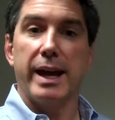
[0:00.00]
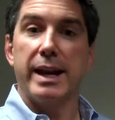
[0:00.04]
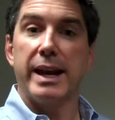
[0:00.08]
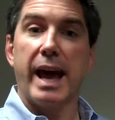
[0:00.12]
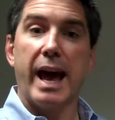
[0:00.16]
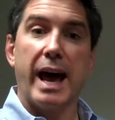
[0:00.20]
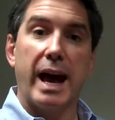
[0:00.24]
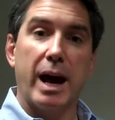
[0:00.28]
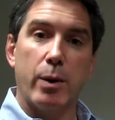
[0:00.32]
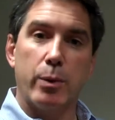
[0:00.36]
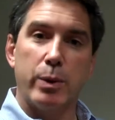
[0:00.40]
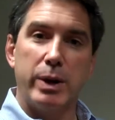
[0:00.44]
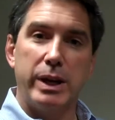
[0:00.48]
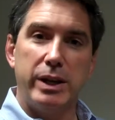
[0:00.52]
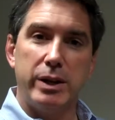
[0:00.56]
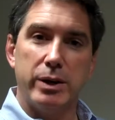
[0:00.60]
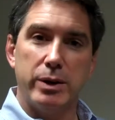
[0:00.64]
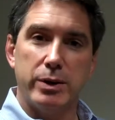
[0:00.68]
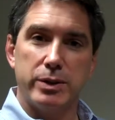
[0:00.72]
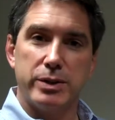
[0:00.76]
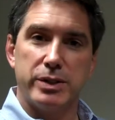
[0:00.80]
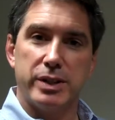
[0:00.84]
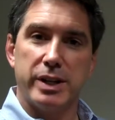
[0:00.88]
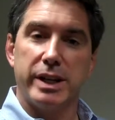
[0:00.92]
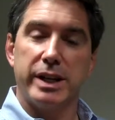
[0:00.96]
and how we
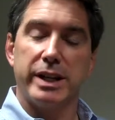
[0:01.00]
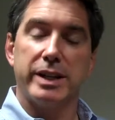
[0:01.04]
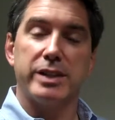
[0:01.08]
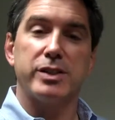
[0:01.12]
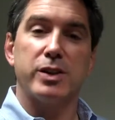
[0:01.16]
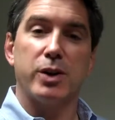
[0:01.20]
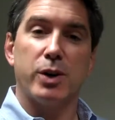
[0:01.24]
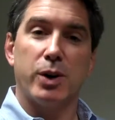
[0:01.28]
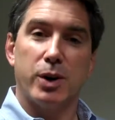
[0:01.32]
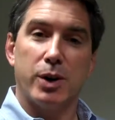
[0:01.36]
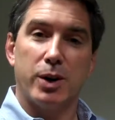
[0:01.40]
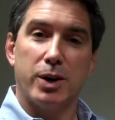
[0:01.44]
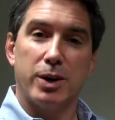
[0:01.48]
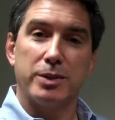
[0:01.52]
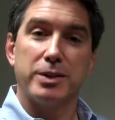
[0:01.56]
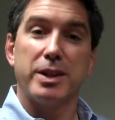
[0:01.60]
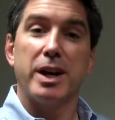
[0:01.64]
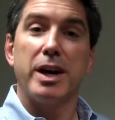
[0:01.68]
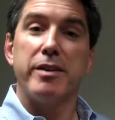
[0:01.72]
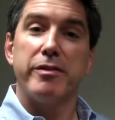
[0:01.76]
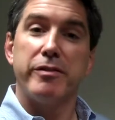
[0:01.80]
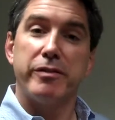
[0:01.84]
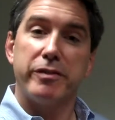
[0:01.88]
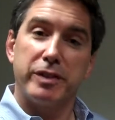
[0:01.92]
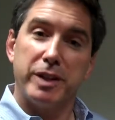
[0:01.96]
use it. It's called
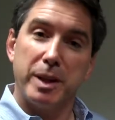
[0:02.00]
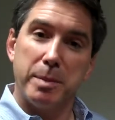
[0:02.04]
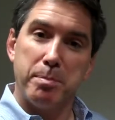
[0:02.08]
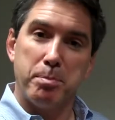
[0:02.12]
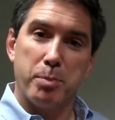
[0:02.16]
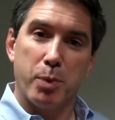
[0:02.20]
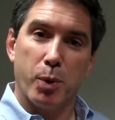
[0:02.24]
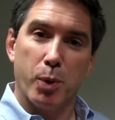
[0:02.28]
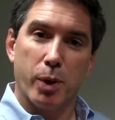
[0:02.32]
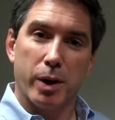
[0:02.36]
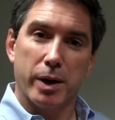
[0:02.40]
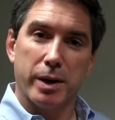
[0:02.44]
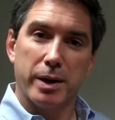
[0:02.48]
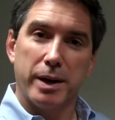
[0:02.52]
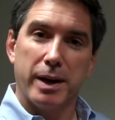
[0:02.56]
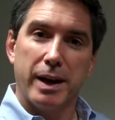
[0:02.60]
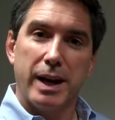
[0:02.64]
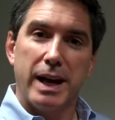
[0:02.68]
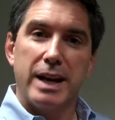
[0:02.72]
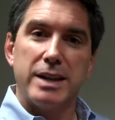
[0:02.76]
Flipboard.